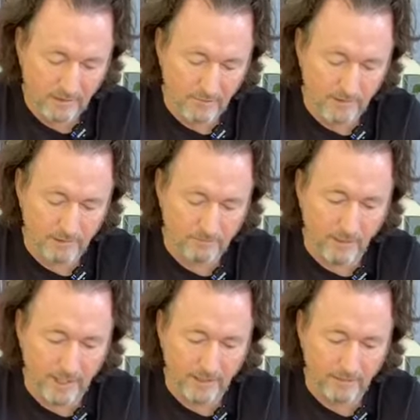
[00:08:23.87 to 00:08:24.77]
Let me just
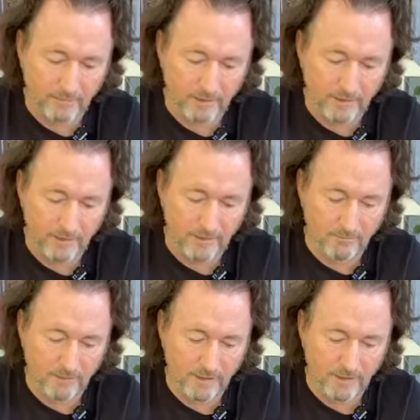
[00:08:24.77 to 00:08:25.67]
back it up a little
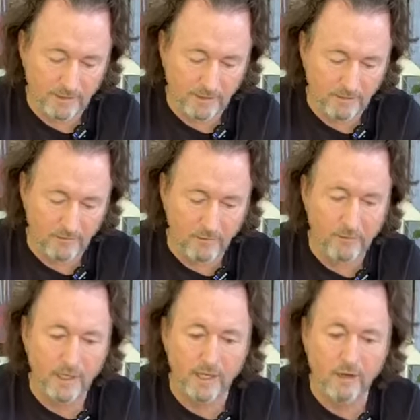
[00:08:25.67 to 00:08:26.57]
bit here.
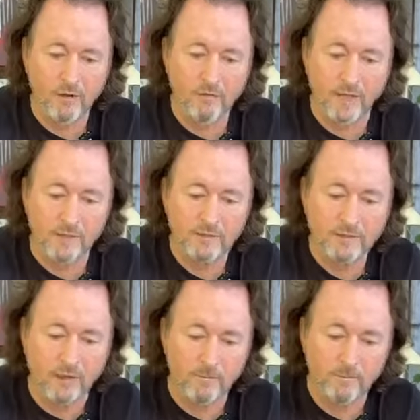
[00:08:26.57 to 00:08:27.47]
Okay, all right,
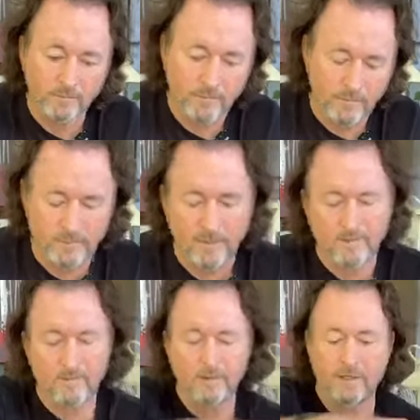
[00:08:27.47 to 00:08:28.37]
so
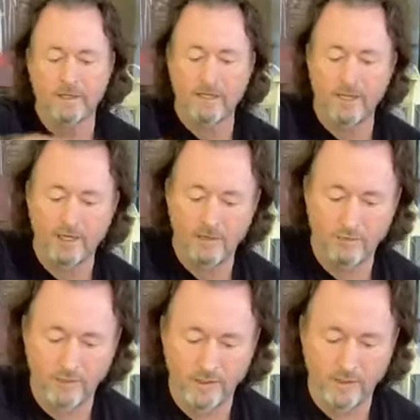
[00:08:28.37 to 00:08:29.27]

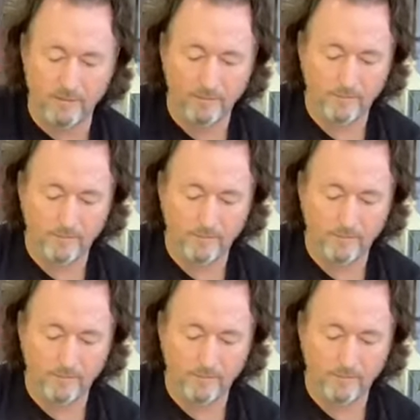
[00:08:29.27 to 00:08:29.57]
here we go.